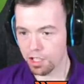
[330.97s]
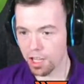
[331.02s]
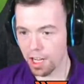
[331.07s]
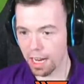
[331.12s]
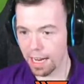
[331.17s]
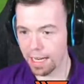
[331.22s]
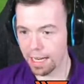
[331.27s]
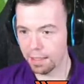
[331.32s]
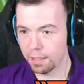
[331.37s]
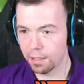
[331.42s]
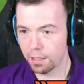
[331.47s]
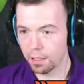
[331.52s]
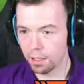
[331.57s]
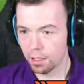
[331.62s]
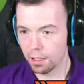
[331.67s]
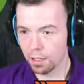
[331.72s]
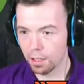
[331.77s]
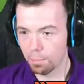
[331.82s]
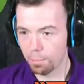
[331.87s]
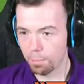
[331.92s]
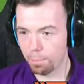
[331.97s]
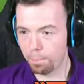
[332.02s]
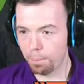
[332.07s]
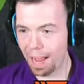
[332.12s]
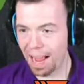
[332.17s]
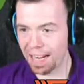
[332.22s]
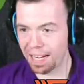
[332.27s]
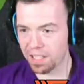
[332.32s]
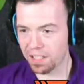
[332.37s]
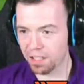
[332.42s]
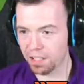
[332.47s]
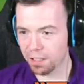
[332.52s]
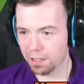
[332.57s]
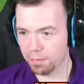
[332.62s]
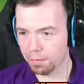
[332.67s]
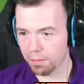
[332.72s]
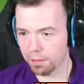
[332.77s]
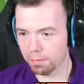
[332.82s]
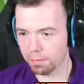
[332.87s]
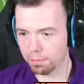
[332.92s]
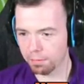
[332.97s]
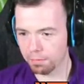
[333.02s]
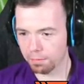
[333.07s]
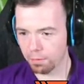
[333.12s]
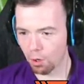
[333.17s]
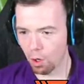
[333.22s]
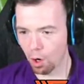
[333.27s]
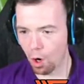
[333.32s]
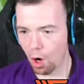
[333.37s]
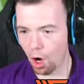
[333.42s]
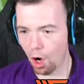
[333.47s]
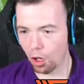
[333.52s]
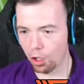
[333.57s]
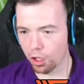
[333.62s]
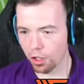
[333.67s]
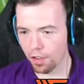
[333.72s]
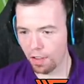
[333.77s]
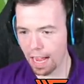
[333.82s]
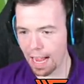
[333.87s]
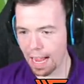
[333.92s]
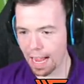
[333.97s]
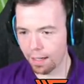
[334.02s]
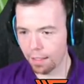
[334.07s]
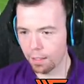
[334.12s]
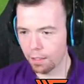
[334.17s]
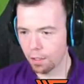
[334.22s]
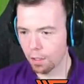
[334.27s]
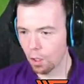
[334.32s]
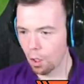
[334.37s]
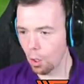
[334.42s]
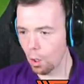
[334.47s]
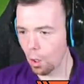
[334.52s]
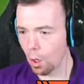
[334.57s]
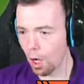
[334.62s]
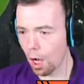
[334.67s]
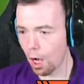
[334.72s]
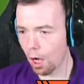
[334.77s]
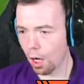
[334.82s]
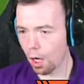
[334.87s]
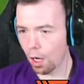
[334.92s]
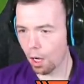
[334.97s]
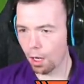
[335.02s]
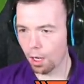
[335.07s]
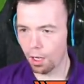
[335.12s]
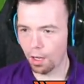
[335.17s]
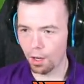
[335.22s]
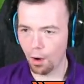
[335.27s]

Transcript: it in. Back. Oh, look at that. Oh.